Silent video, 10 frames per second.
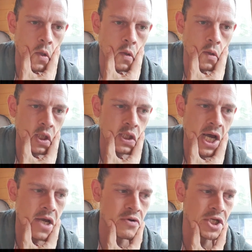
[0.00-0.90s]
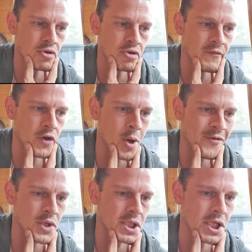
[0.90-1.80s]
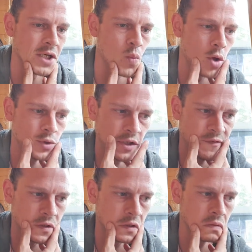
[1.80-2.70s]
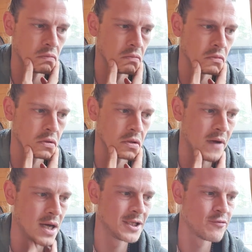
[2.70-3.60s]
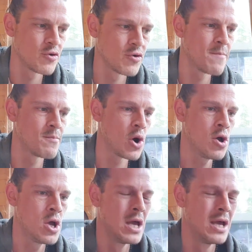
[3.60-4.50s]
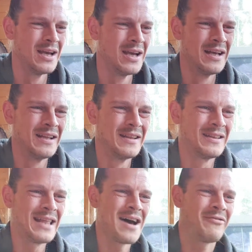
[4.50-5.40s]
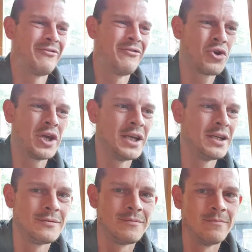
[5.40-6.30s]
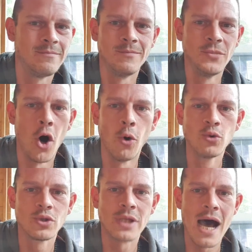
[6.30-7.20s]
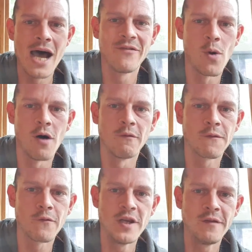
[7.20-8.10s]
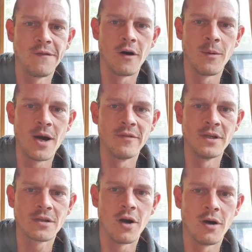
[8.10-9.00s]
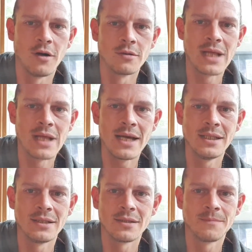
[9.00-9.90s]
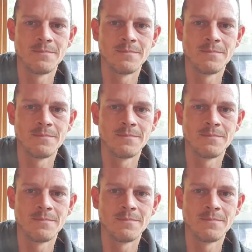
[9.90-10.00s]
the entire history of you, I've only seen once, I think, as far as I remember. That fucking nosedive one, free fall, whatever it's called, that is.